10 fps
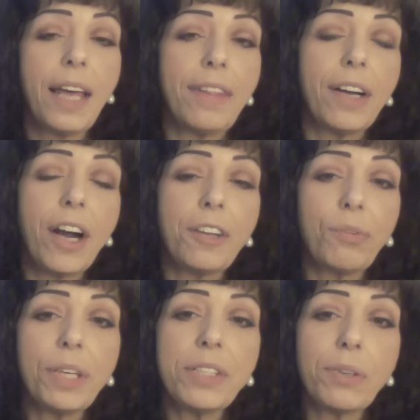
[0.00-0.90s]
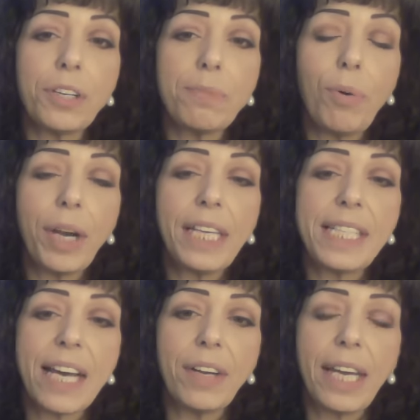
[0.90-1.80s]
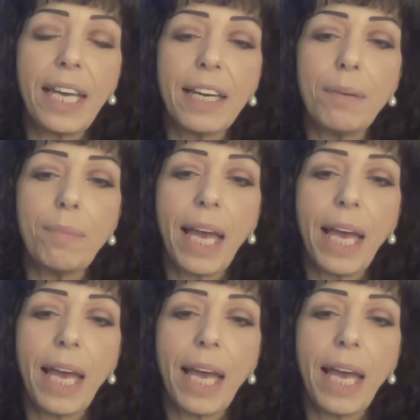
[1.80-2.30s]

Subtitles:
There are three swords pointing down at him